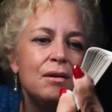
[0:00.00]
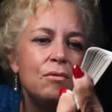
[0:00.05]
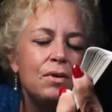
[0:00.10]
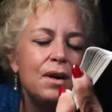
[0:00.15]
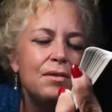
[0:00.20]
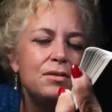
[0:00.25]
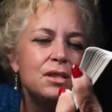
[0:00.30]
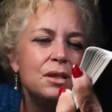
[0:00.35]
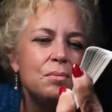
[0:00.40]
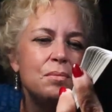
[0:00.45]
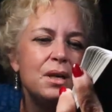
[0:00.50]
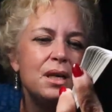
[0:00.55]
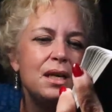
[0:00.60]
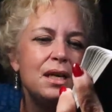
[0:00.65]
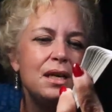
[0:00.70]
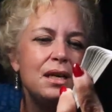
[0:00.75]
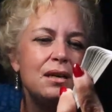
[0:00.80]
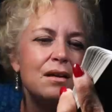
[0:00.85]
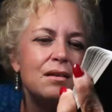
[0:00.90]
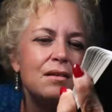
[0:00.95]
We have
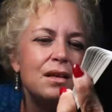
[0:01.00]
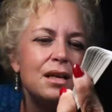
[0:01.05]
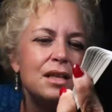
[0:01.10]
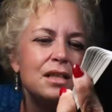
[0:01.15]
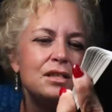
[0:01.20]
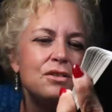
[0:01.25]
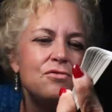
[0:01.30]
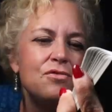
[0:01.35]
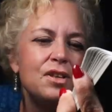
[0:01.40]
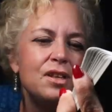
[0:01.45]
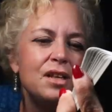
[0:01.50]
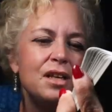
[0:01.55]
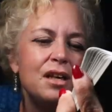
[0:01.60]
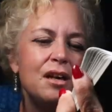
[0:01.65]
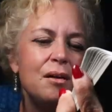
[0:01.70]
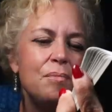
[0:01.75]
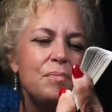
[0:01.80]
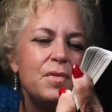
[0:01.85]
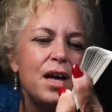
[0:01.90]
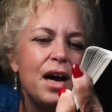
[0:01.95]
somebody here that is filling
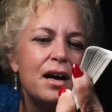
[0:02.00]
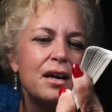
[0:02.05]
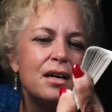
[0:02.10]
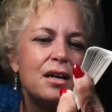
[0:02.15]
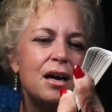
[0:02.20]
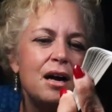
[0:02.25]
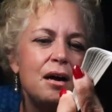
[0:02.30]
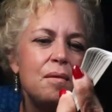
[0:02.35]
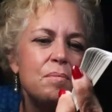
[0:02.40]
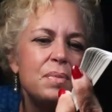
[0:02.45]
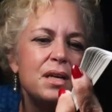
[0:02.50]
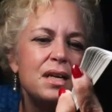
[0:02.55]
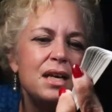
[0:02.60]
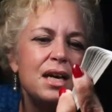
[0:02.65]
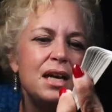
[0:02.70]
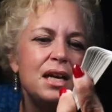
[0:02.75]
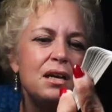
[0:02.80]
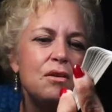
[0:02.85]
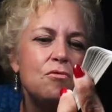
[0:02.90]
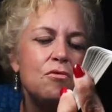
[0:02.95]
up that cup and
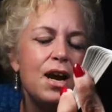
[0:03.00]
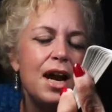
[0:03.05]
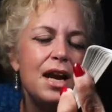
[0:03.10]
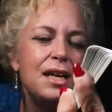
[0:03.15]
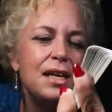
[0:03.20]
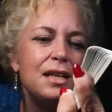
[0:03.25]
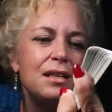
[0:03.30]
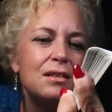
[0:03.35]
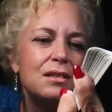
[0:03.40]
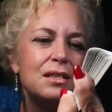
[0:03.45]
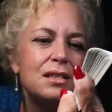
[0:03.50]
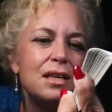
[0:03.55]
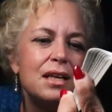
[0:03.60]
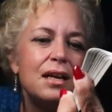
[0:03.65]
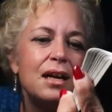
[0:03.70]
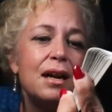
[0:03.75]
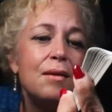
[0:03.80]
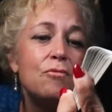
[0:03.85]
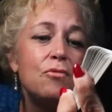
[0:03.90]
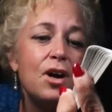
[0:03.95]
getting ready. It's
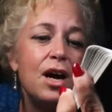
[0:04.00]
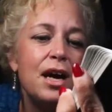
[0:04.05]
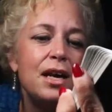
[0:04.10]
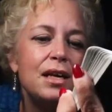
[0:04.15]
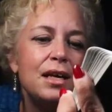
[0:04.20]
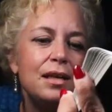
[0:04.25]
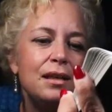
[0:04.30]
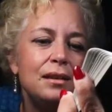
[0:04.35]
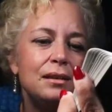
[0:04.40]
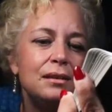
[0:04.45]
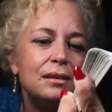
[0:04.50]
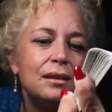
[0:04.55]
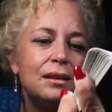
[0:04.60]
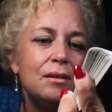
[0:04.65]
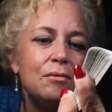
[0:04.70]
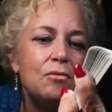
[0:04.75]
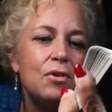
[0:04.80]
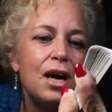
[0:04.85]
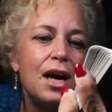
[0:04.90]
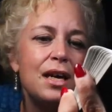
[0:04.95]
like I'm ready.
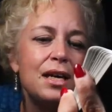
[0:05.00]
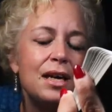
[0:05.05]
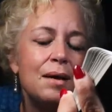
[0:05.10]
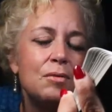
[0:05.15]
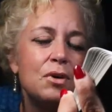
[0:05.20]
I'm ready.